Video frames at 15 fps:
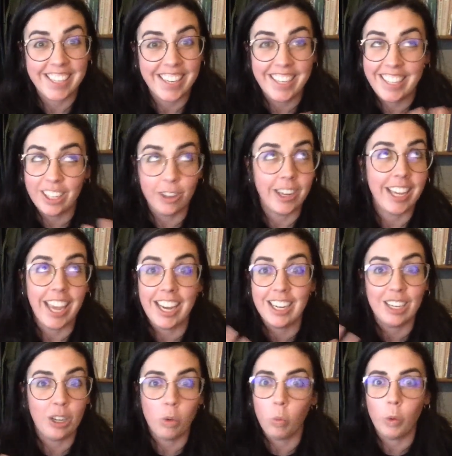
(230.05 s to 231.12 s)
irrigated
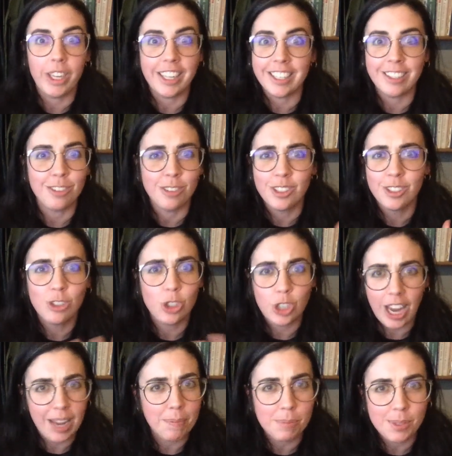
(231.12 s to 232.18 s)
and weeded
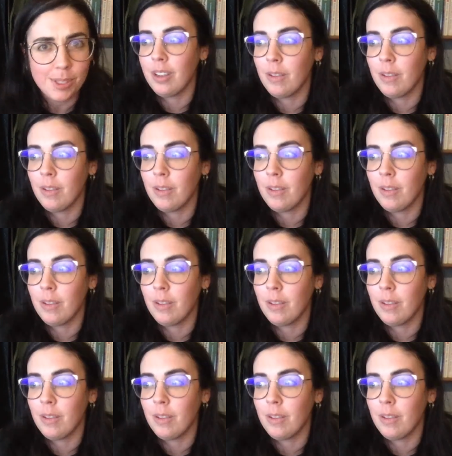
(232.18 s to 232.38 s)
shapes,